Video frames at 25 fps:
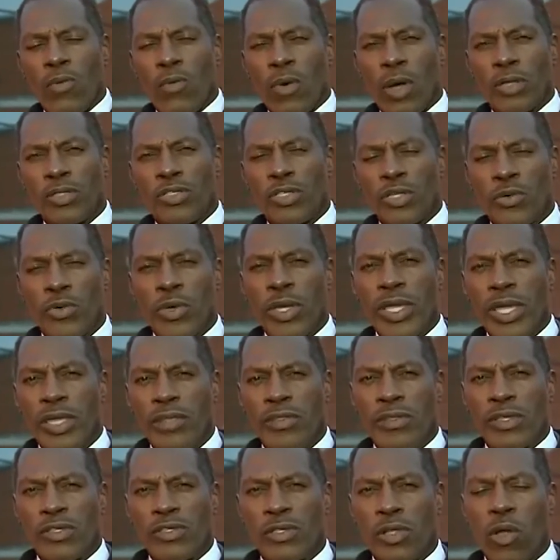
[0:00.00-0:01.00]
Well,
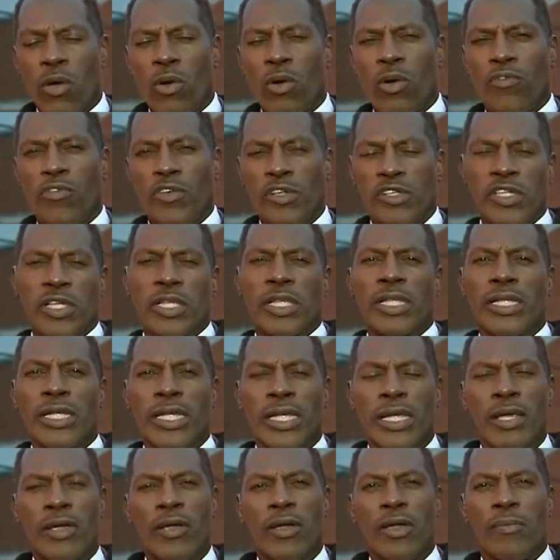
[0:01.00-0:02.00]
Cherie, this local
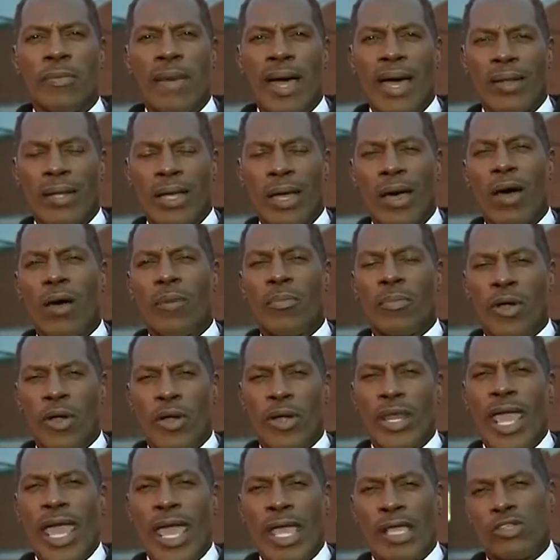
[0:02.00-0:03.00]
facility here in Mount
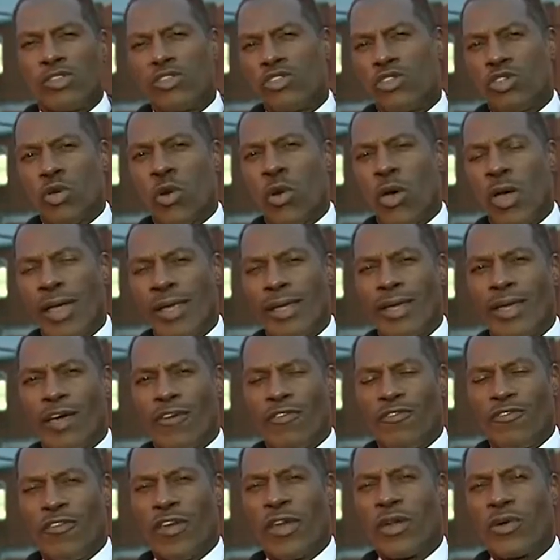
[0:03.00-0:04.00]
Auburn has joined
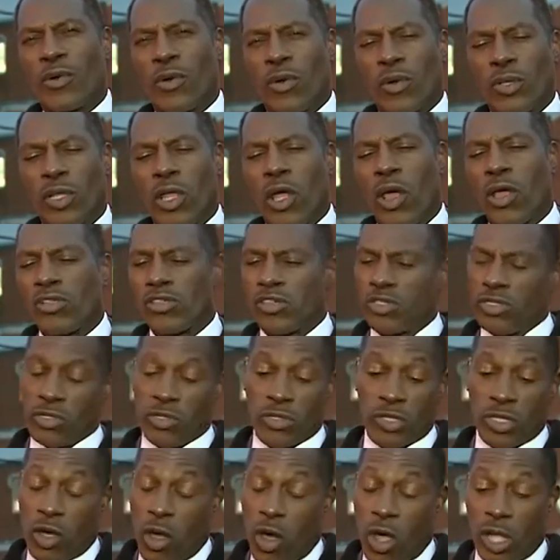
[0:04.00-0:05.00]
a federal
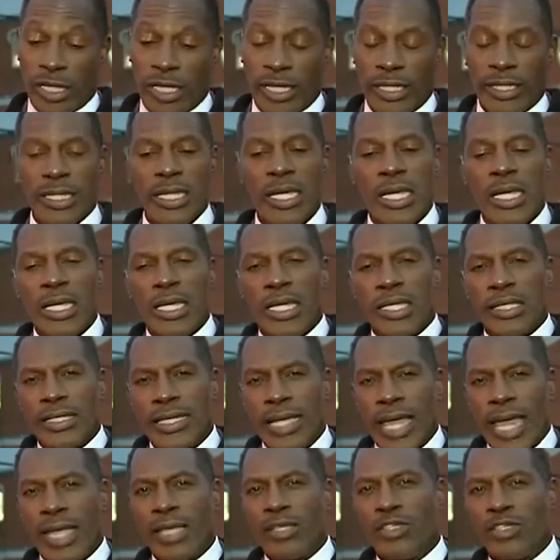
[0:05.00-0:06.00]
lawsuit calling
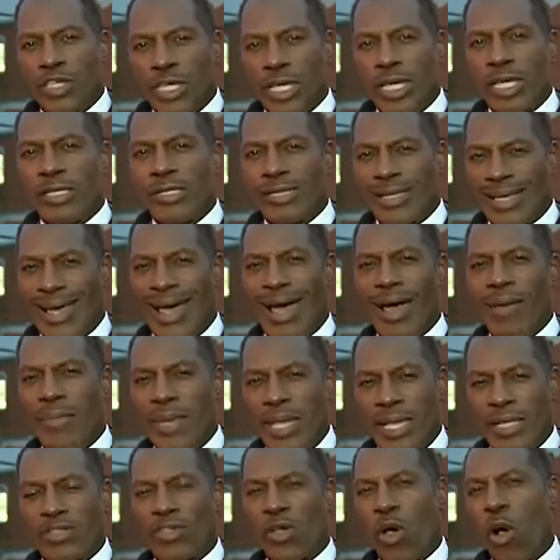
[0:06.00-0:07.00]
the AG's
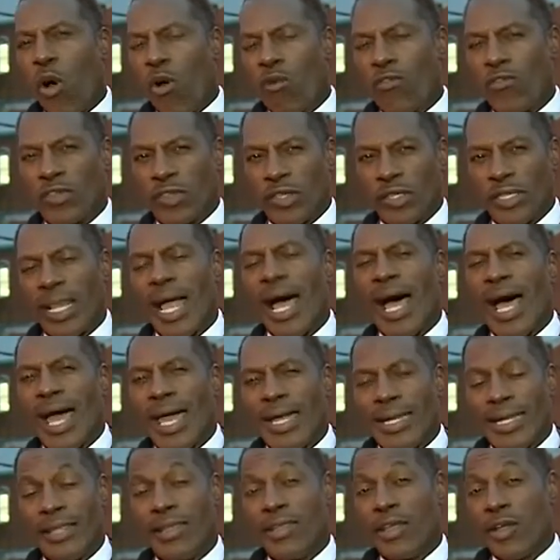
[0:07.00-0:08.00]
comments over the
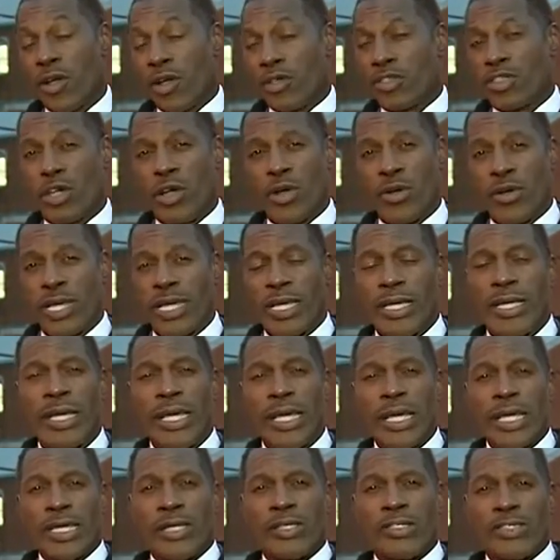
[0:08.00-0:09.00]
line, and their attorney
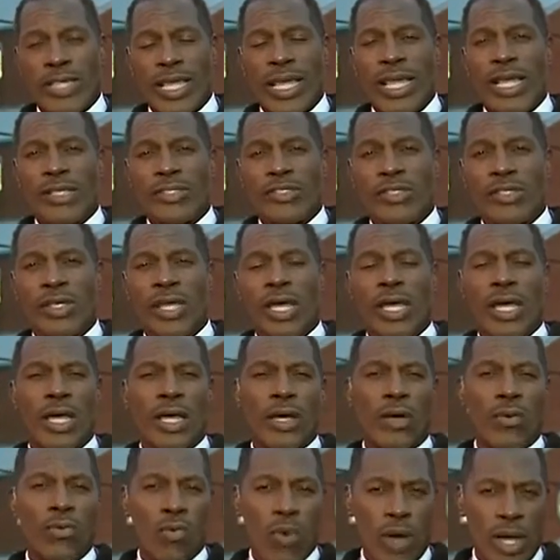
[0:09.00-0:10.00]
says
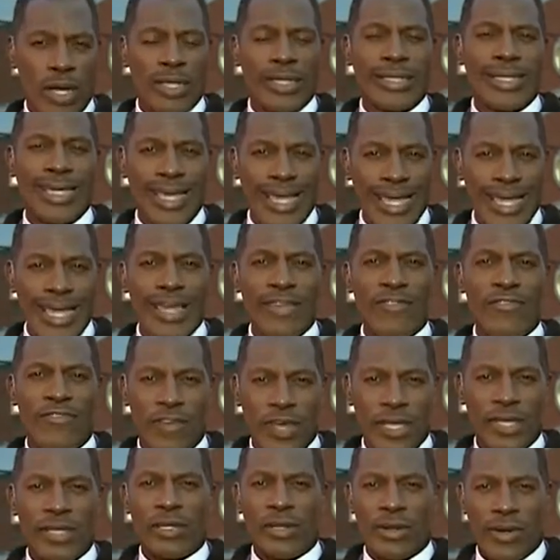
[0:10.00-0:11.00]
one key
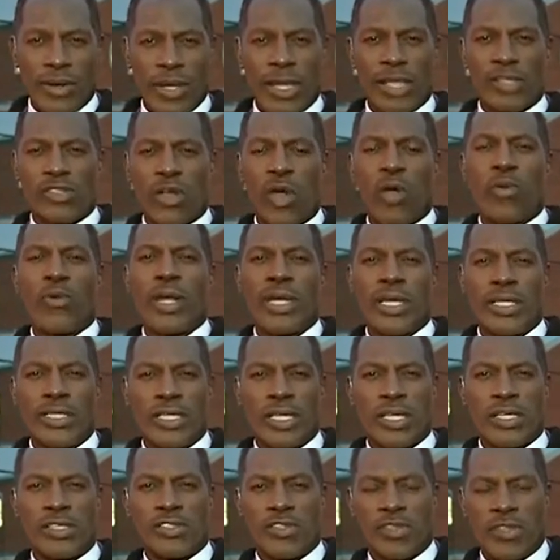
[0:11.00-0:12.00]
vendor has already
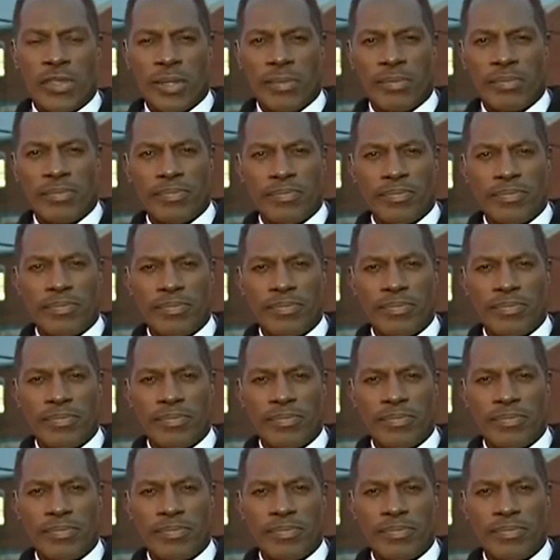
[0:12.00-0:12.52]
ditched them.